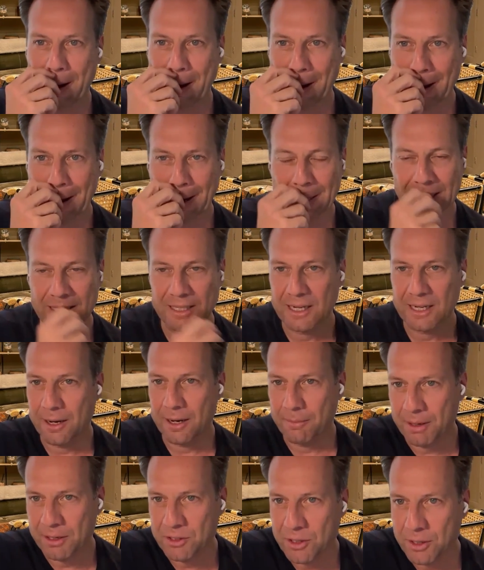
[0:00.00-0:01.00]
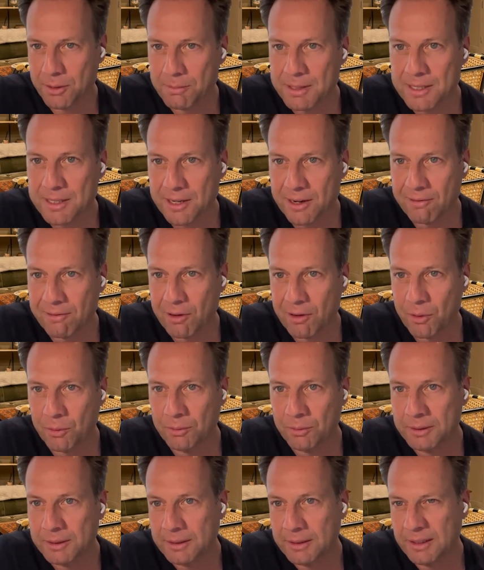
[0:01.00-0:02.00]
I understand a bunch of the
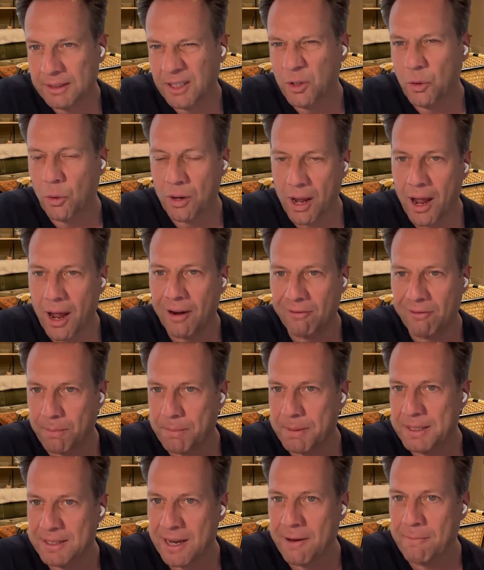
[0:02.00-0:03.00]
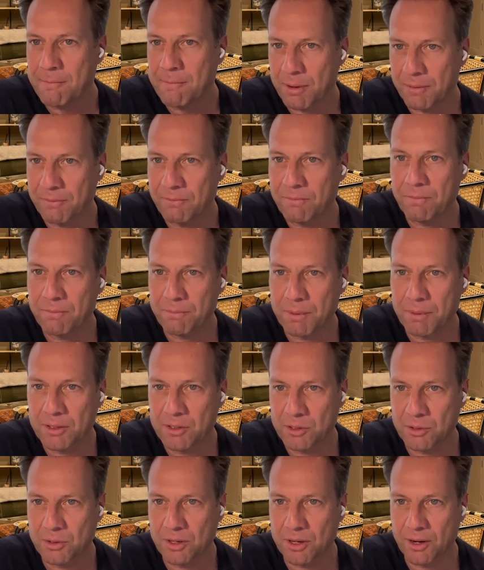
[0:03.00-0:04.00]
material, not 100%, but
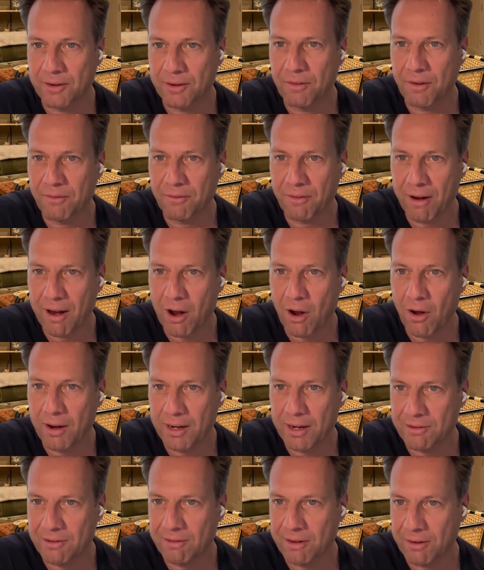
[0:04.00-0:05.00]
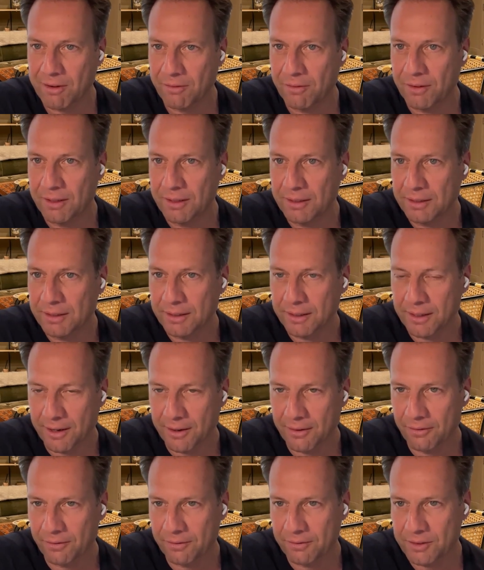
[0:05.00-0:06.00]
to kind of a very high degree of kind
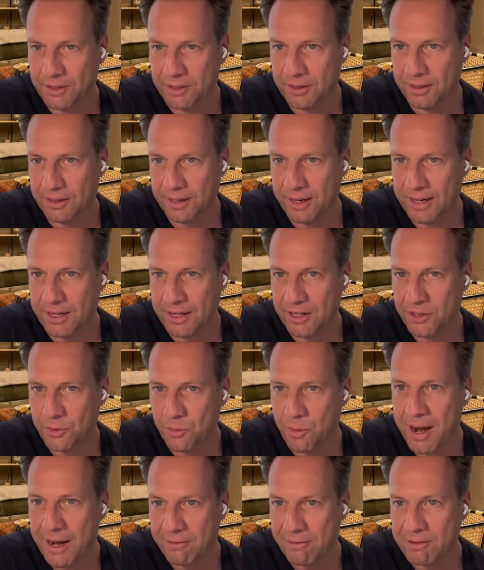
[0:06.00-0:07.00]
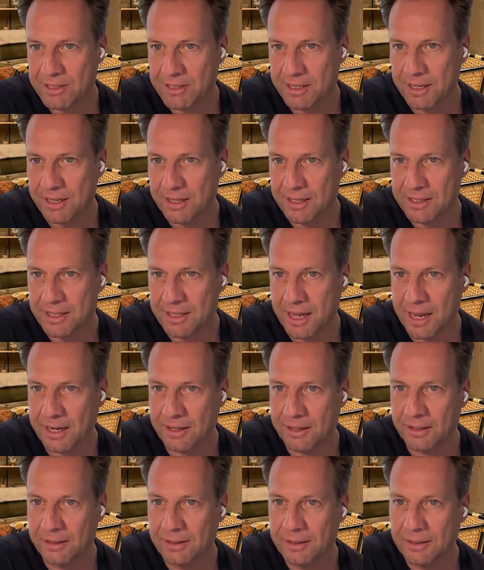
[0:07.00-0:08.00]
of to initial accuracy that's
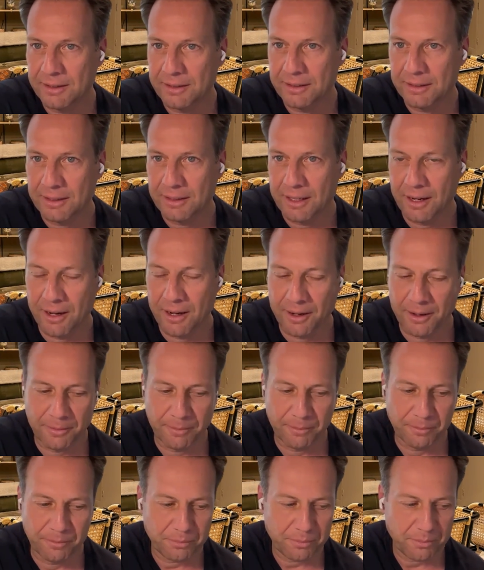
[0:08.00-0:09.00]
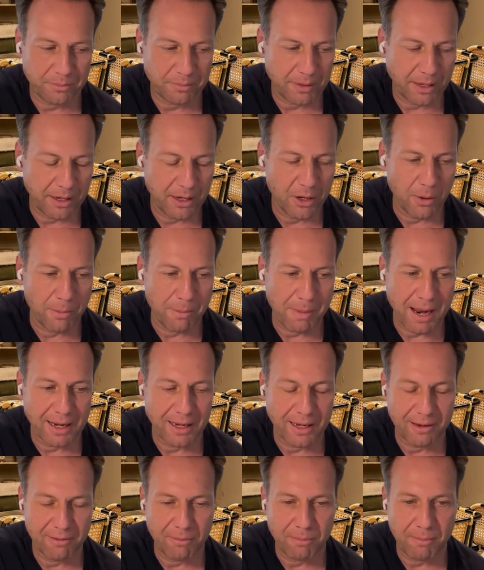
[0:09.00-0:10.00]
then
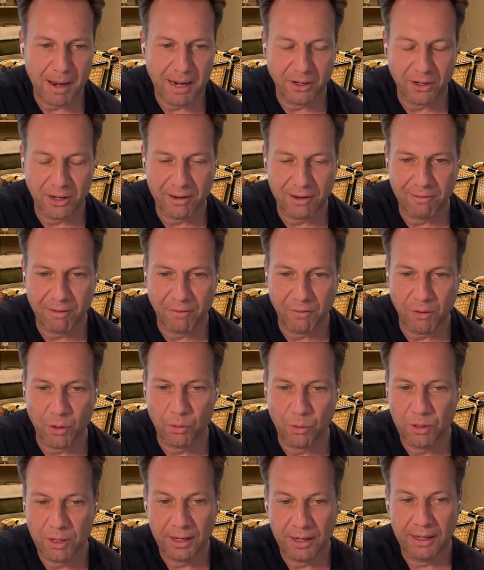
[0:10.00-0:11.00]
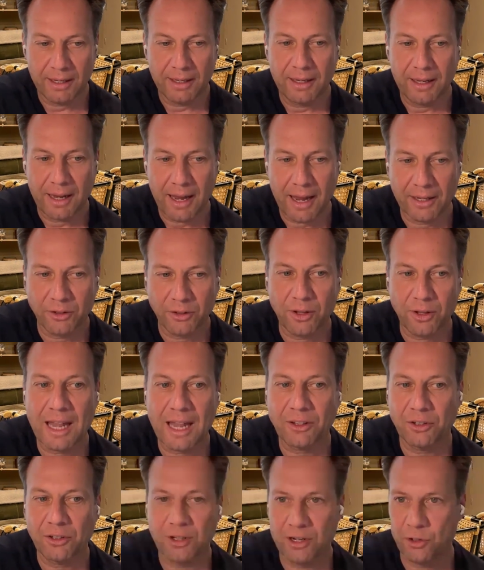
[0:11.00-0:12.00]
manually reviewed. And so
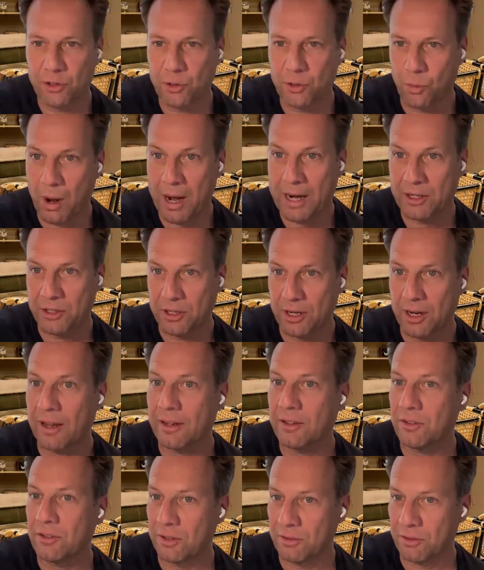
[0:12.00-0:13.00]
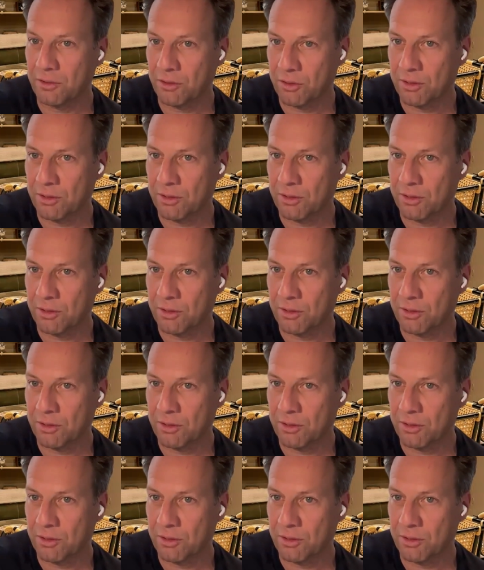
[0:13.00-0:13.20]
that's initial wedge I like to